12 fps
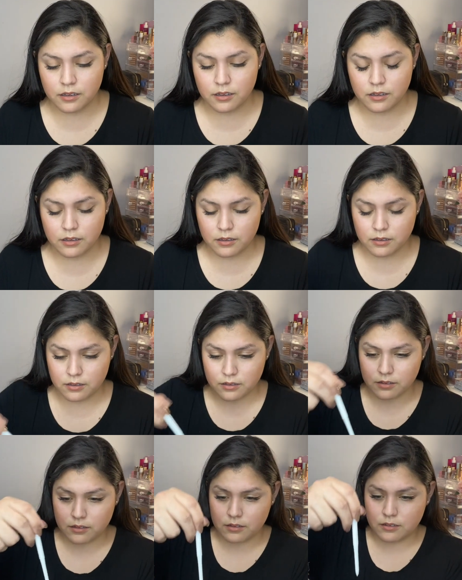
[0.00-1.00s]

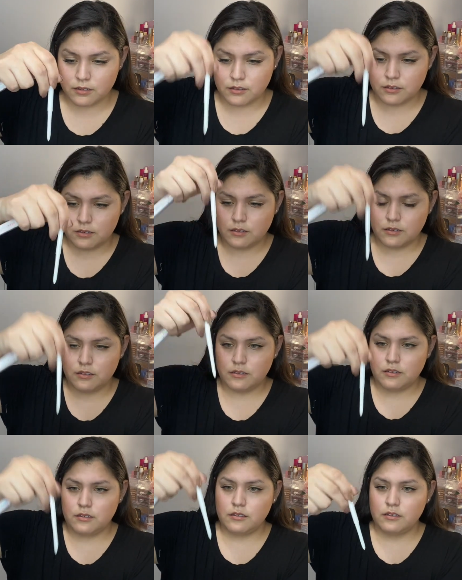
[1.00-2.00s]

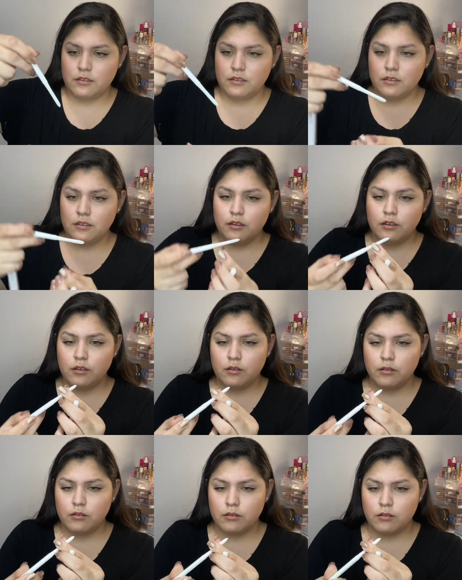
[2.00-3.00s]

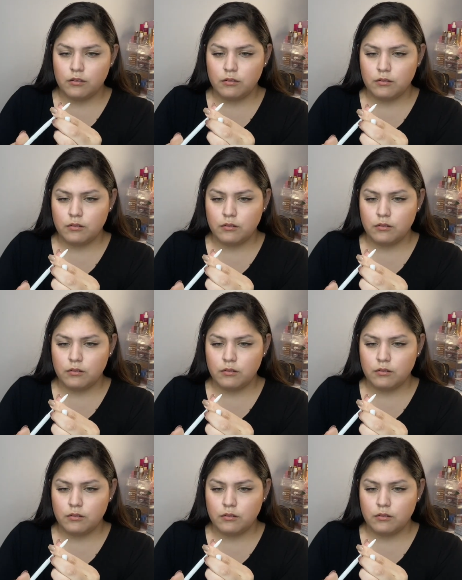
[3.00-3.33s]
No one is speaking in this clip.